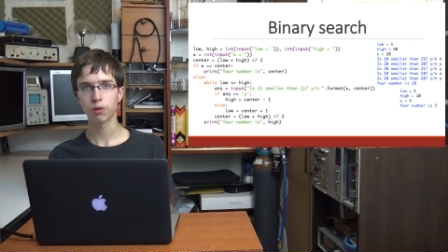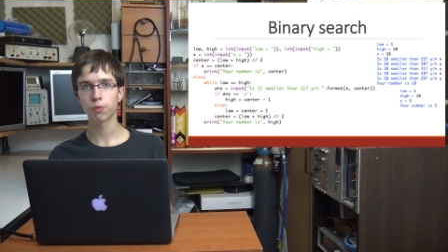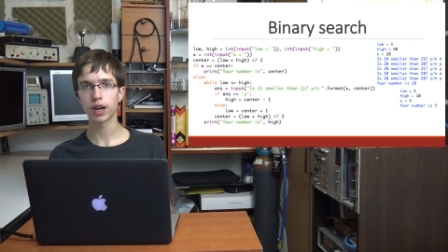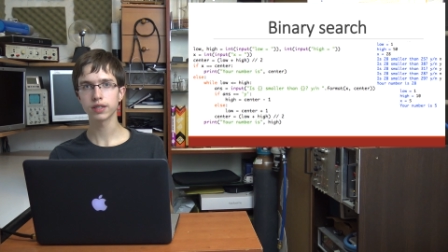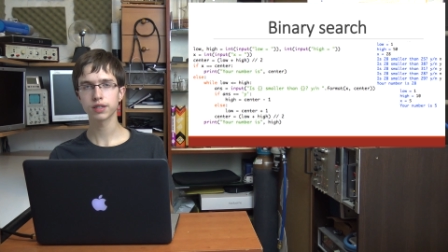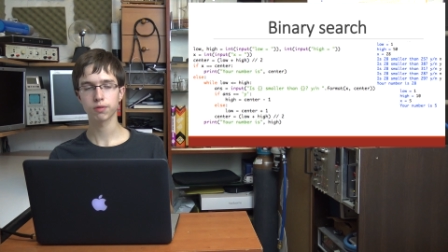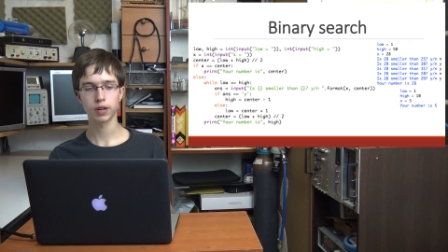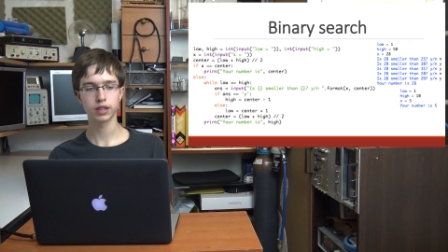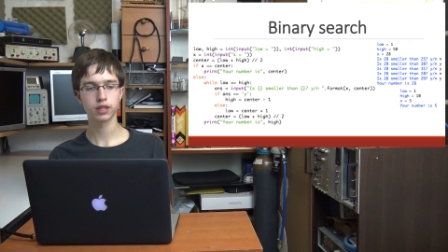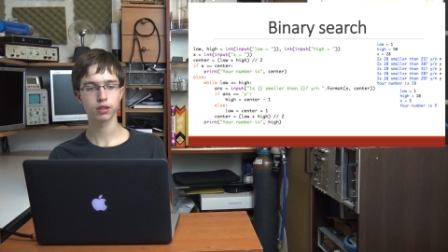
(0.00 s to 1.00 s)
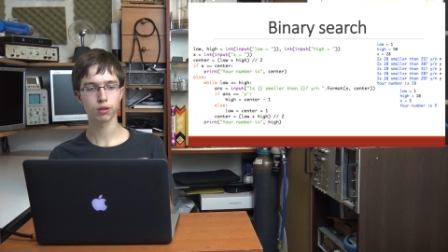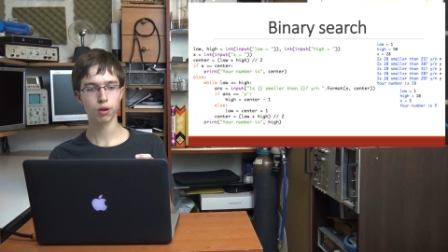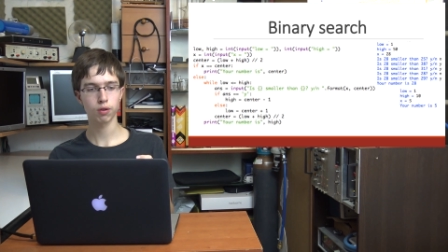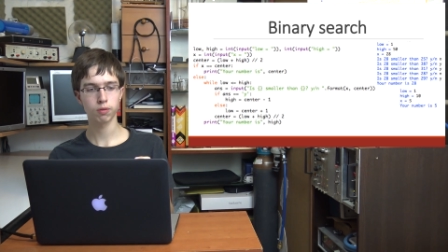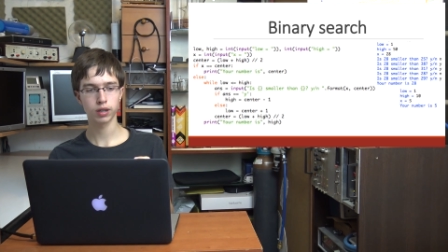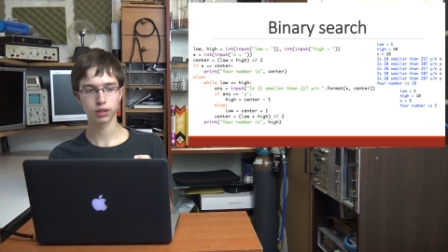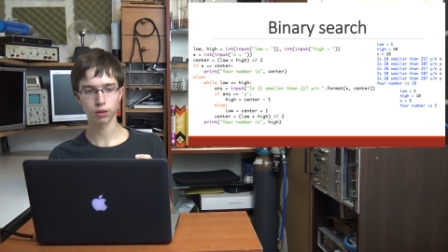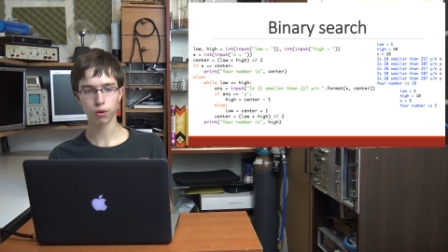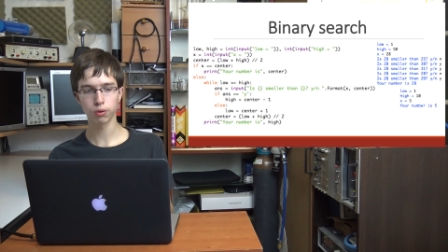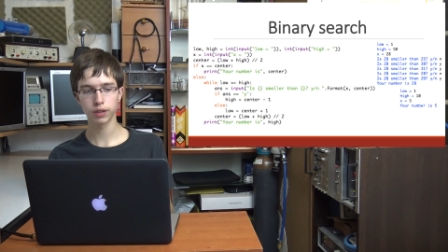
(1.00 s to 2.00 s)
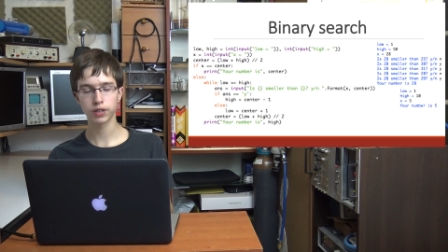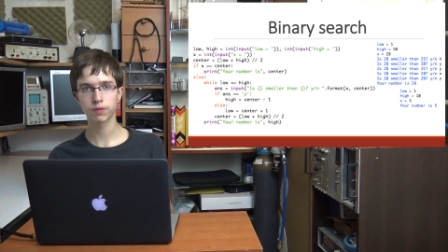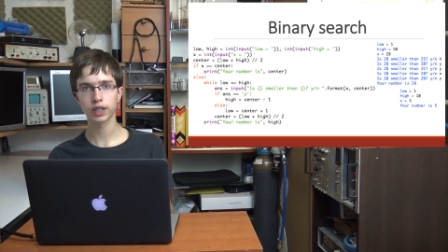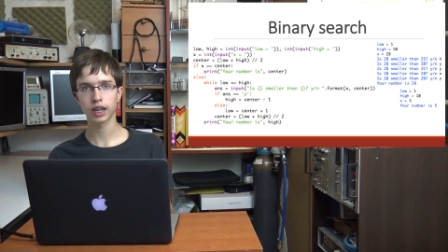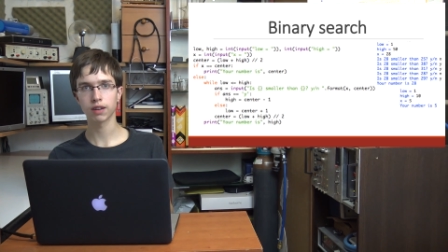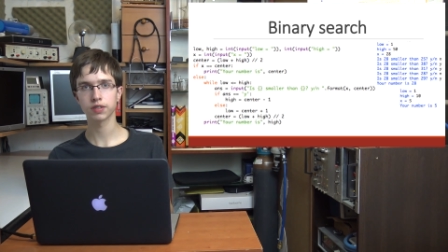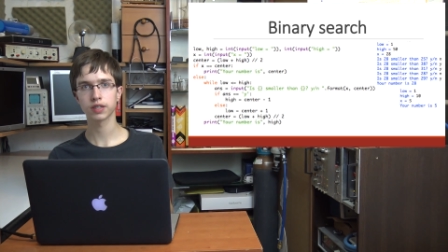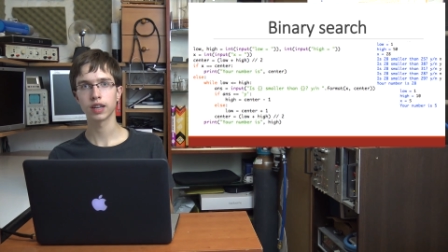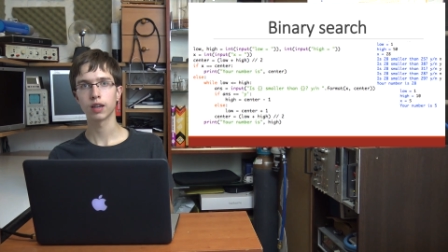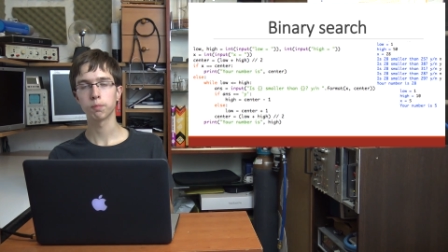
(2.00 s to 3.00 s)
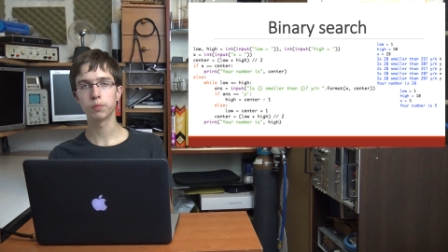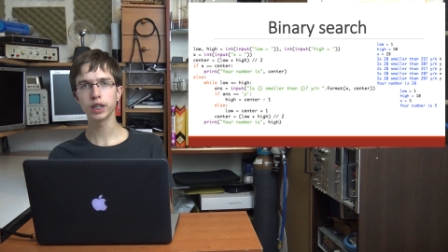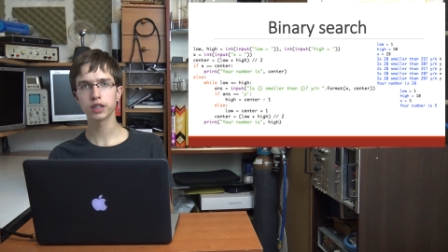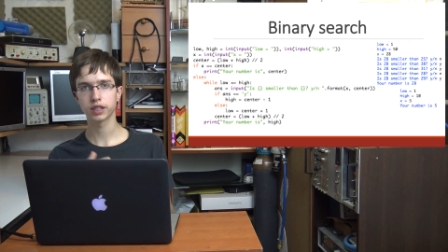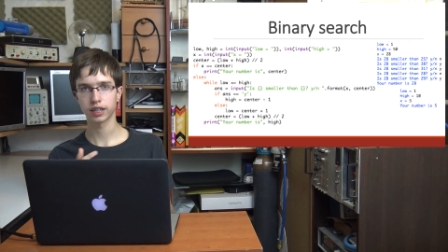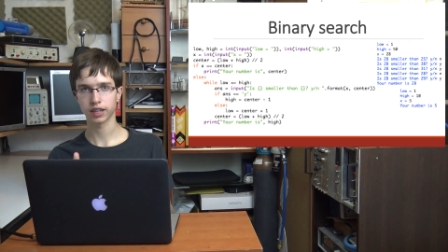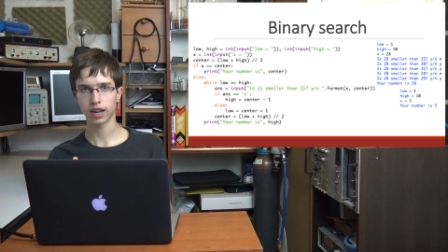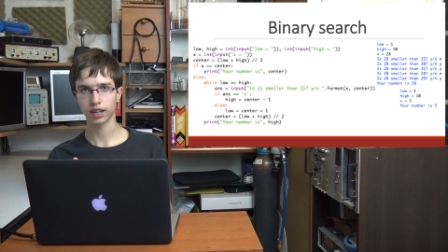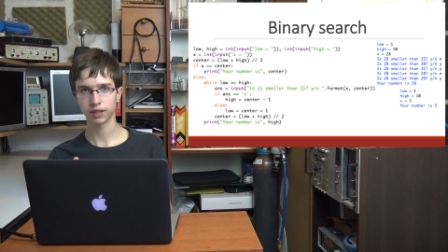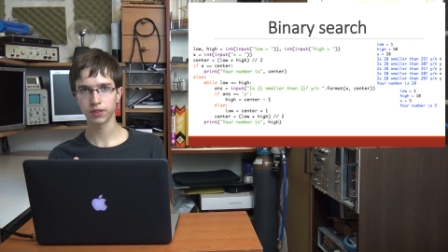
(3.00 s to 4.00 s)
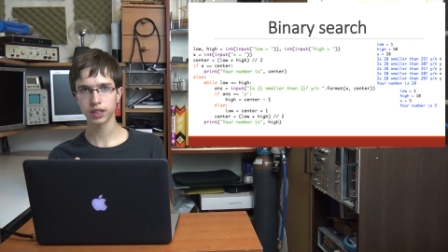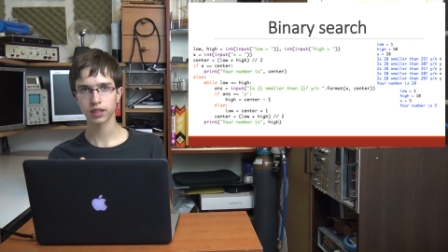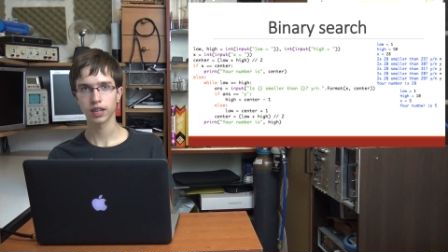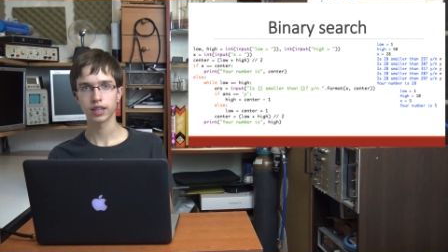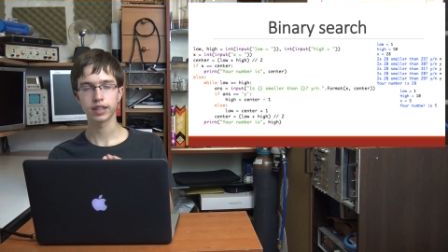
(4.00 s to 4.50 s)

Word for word: Once when, it low, when low limit becomes bigger than high limit,